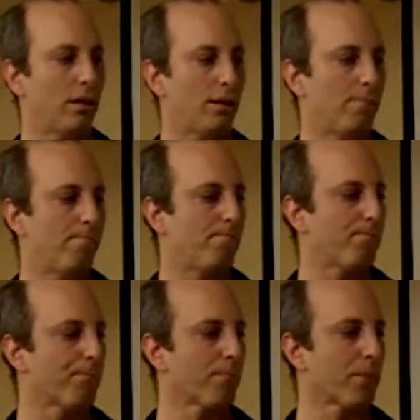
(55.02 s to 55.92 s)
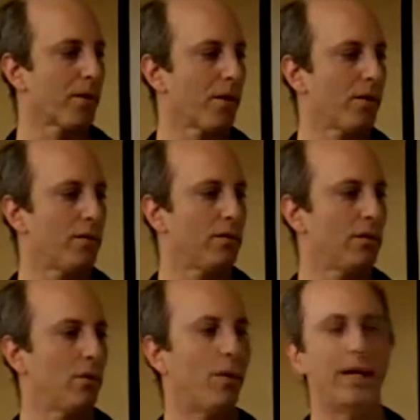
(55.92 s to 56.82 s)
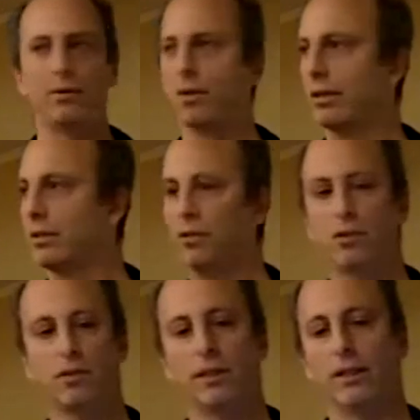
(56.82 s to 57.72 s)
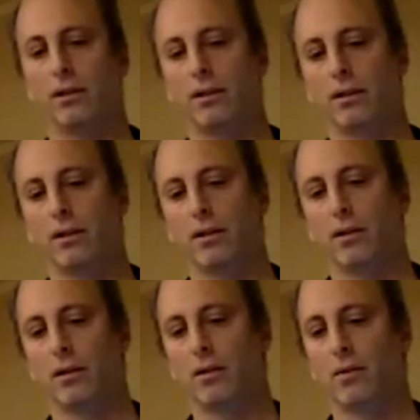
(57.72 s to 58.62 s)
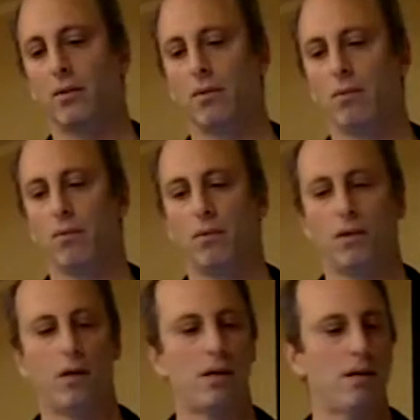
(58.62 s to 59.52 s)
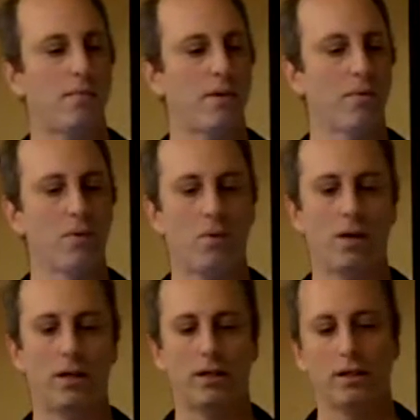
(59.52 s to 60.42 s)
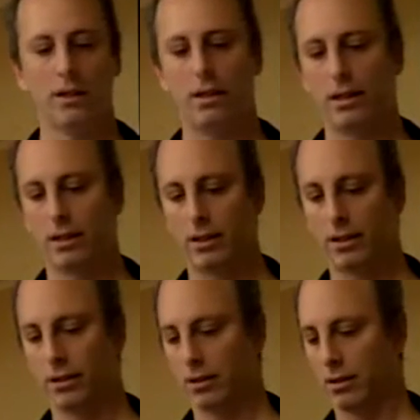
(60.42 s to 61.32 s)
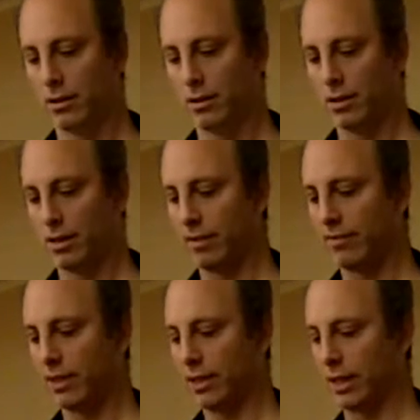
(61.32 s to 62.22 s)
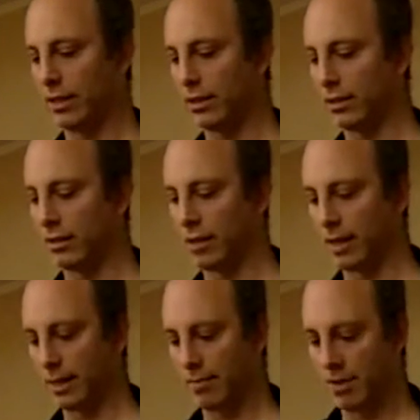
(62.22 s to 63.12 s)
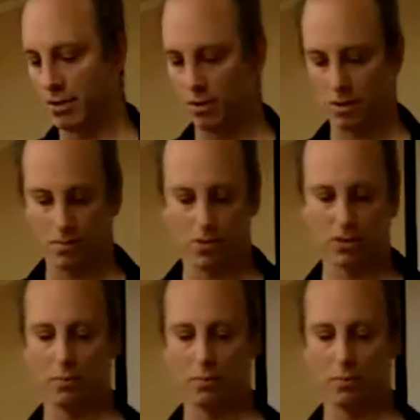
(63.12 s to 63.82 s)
So why do you want two screens? Number one is they've designed it so that it can be used